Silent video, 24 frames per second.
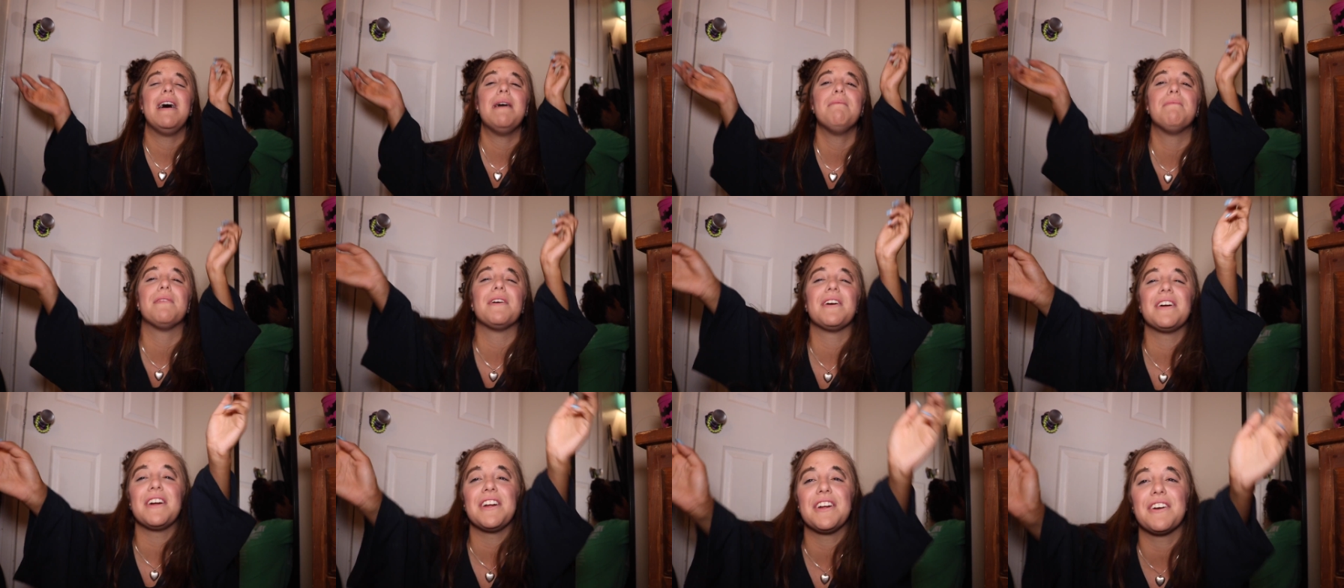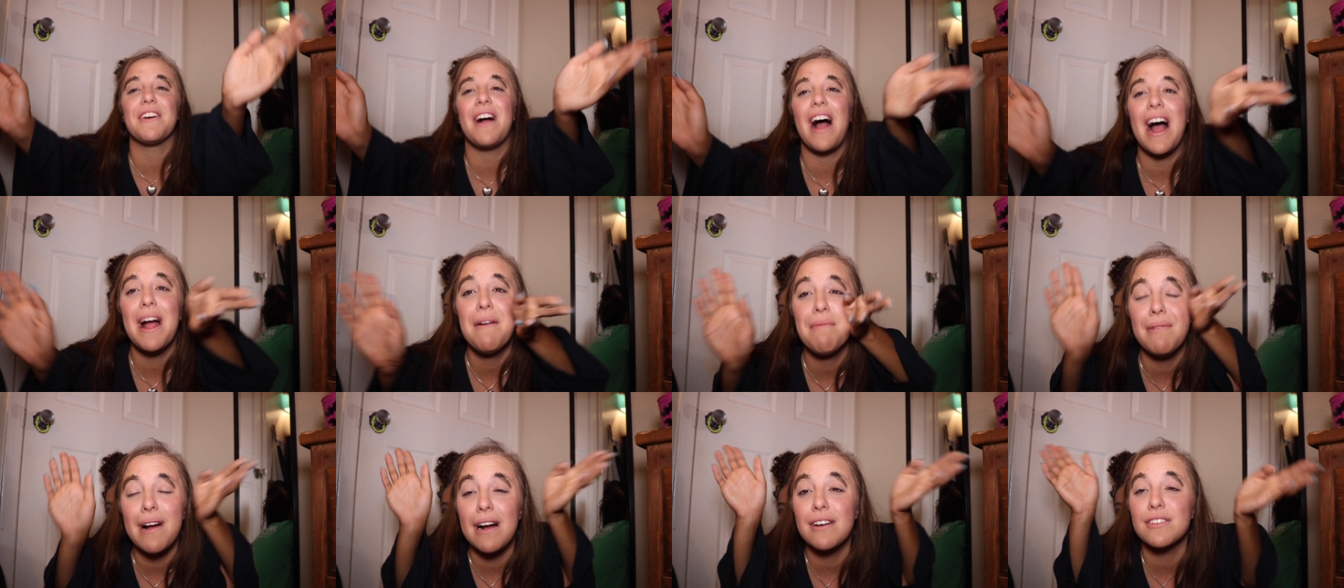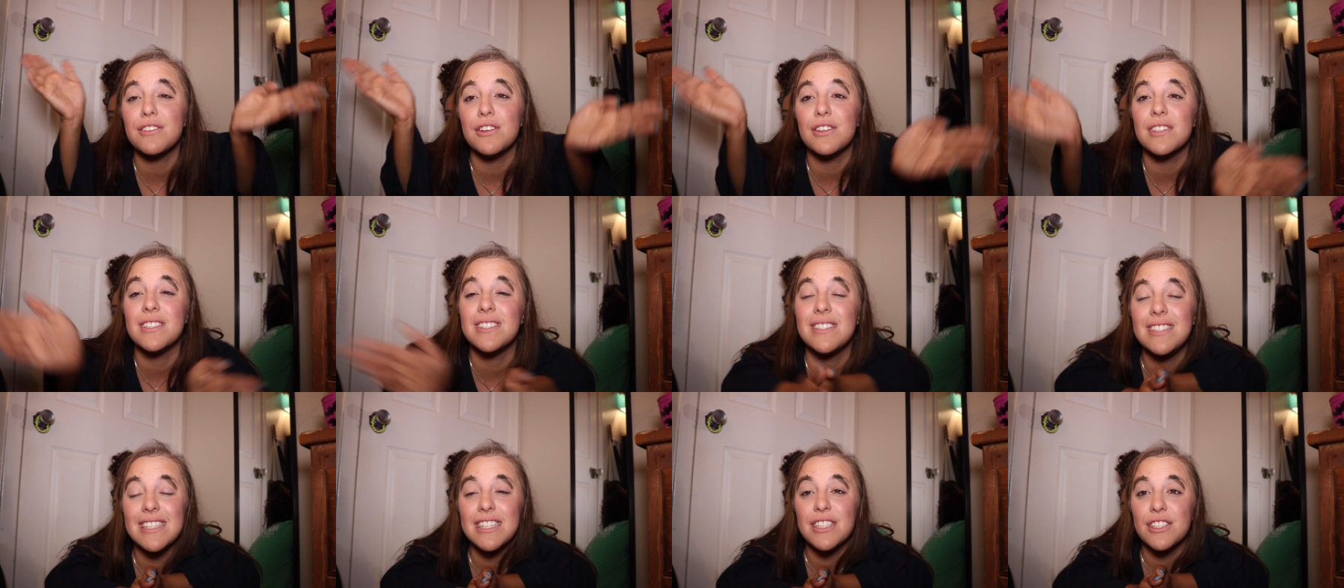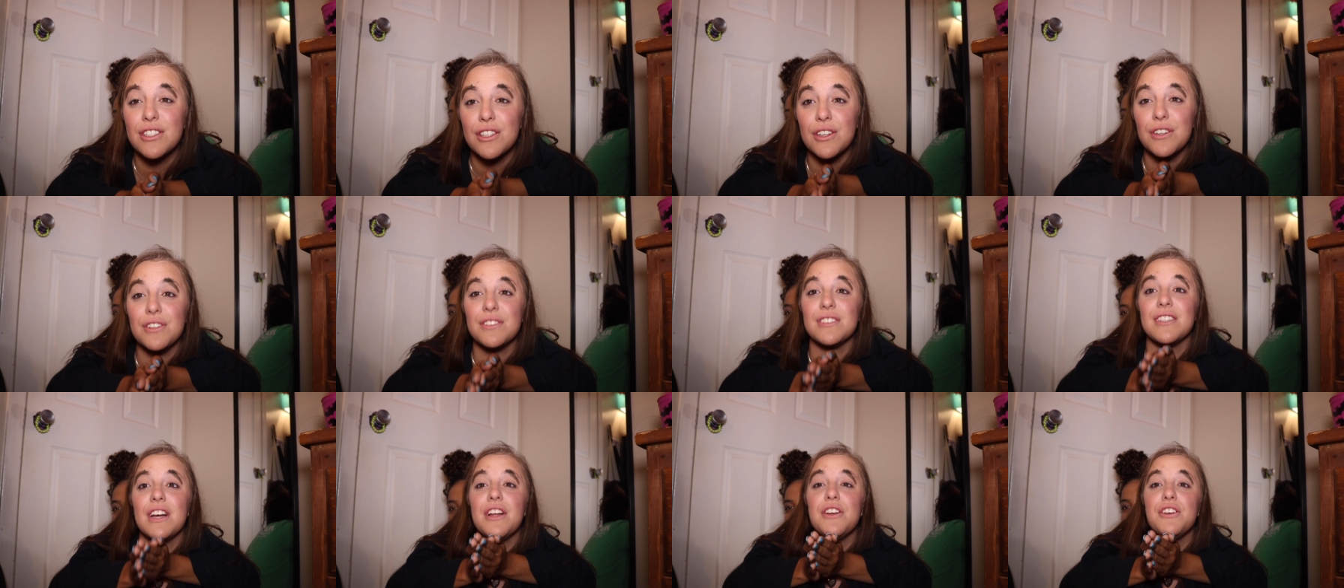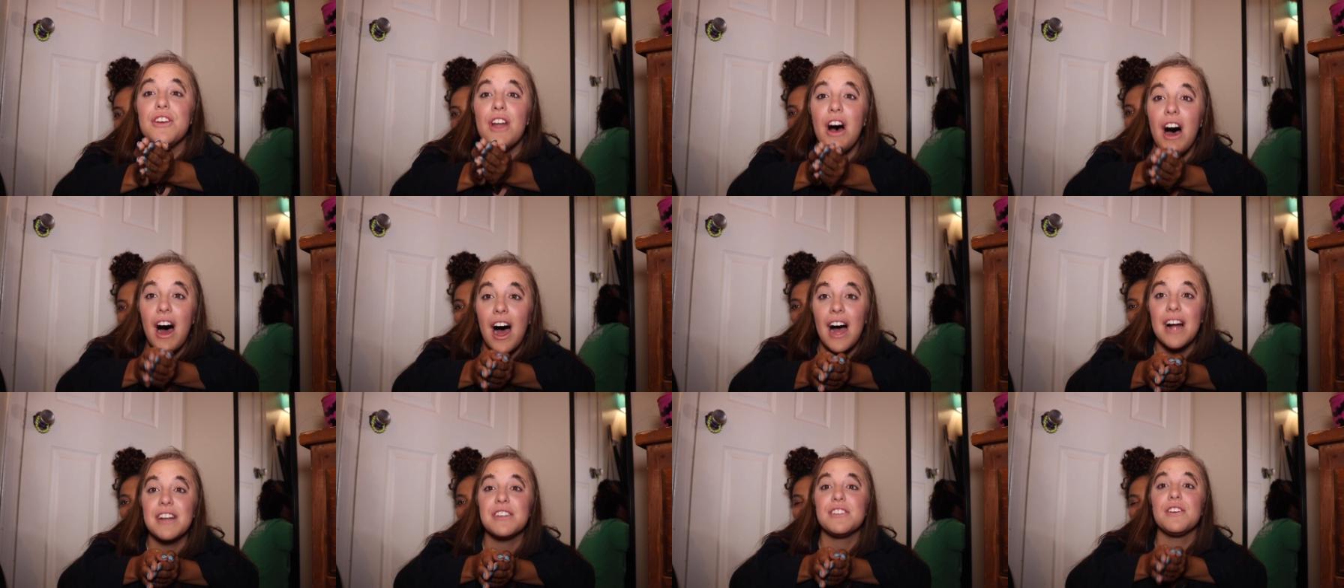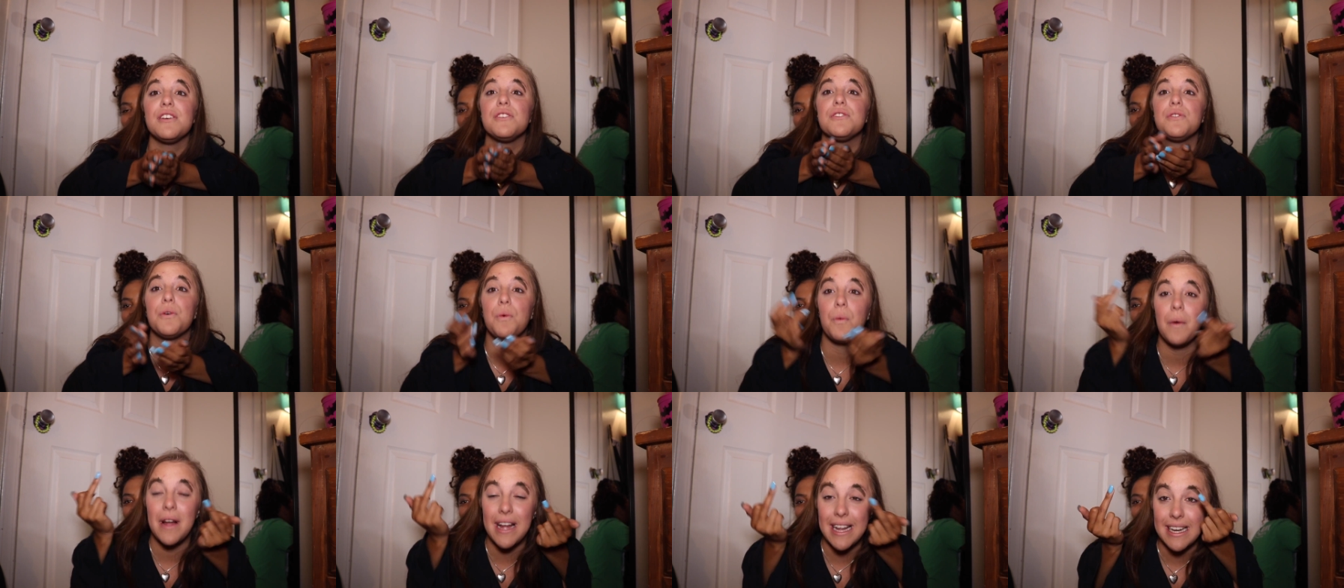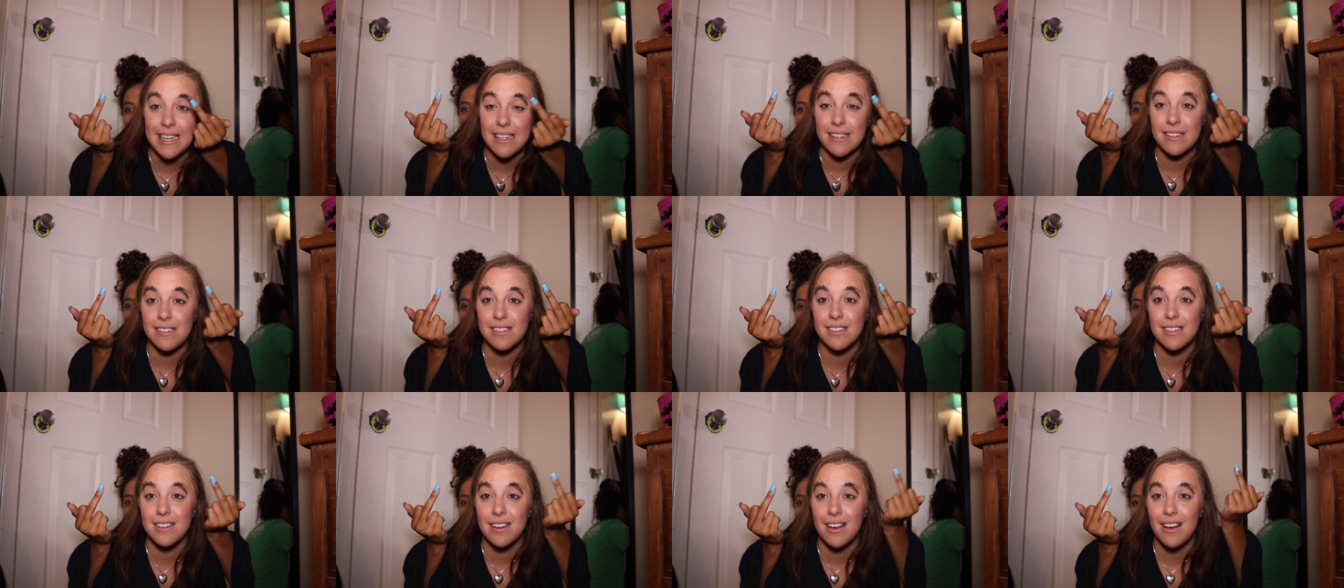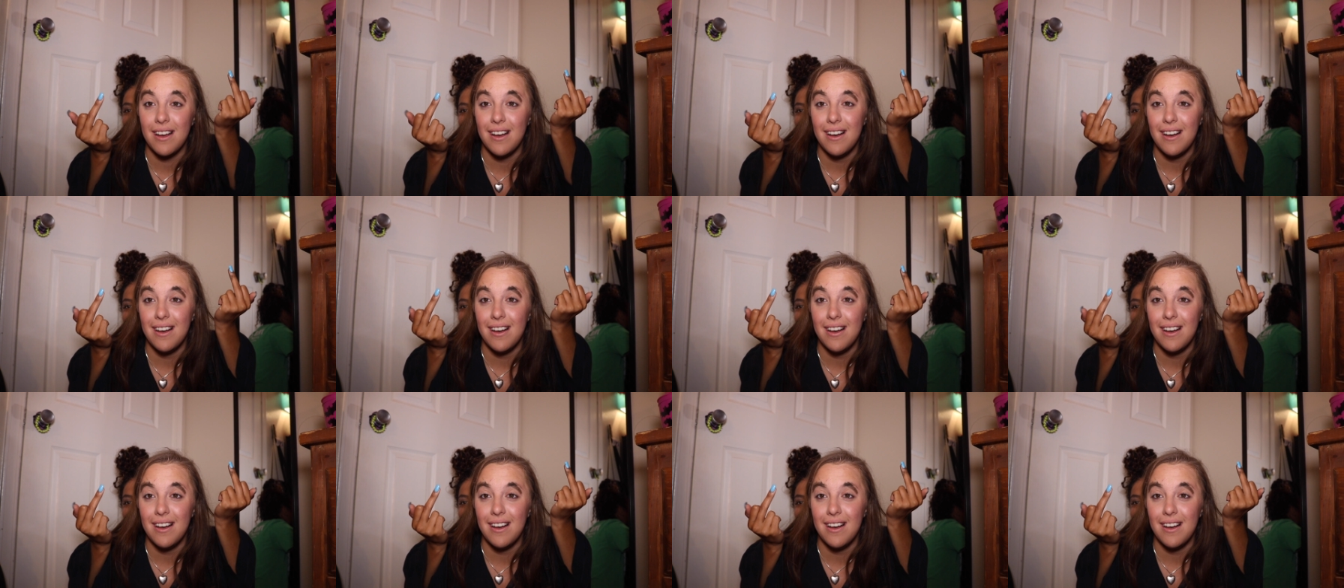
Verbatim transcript: Remember, your eyebrows are sisters, not twins.